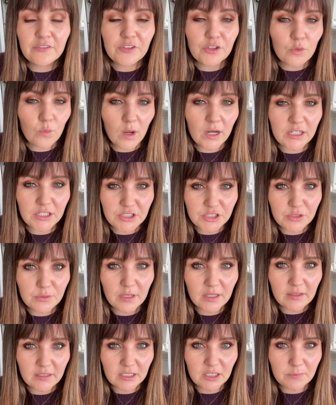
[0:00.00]
if you want to do
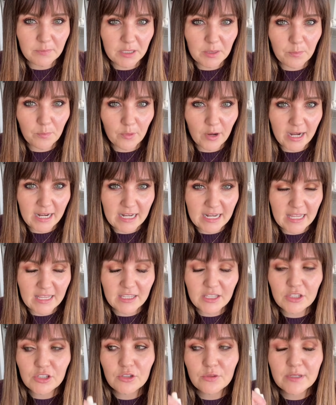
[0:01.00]
a little bit of
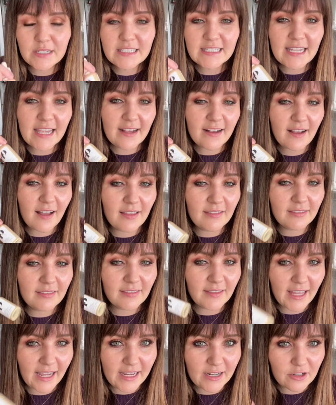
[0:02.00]
brightening, you can take a
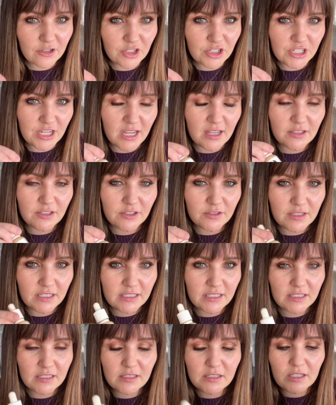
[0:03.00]
lighter shade. So
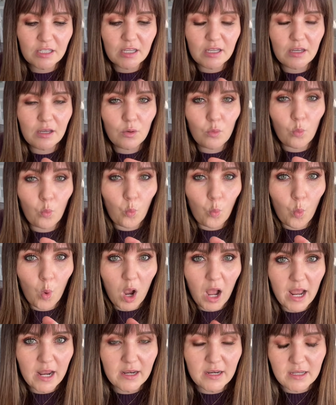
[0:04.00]
this is the
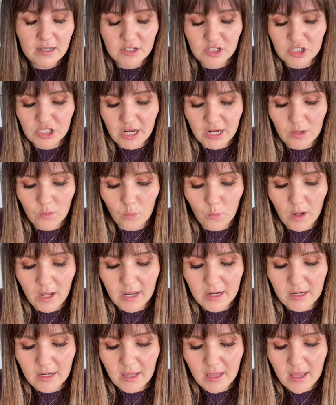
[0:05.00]
shade
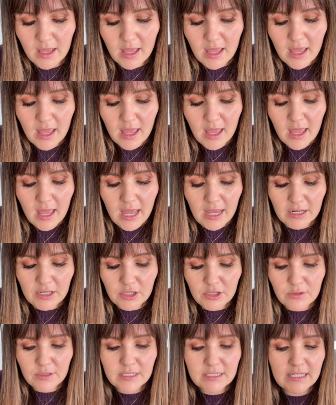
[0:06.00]
1,
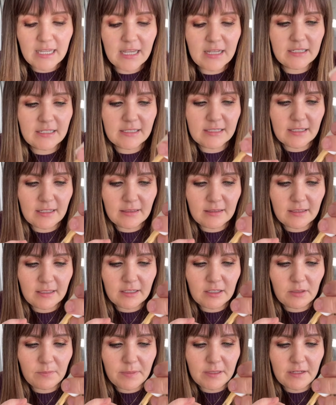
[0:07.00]
and you can take just a
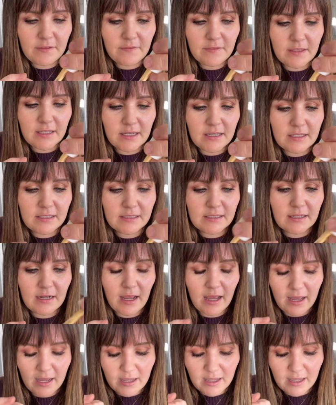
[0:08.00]
little bit of this. And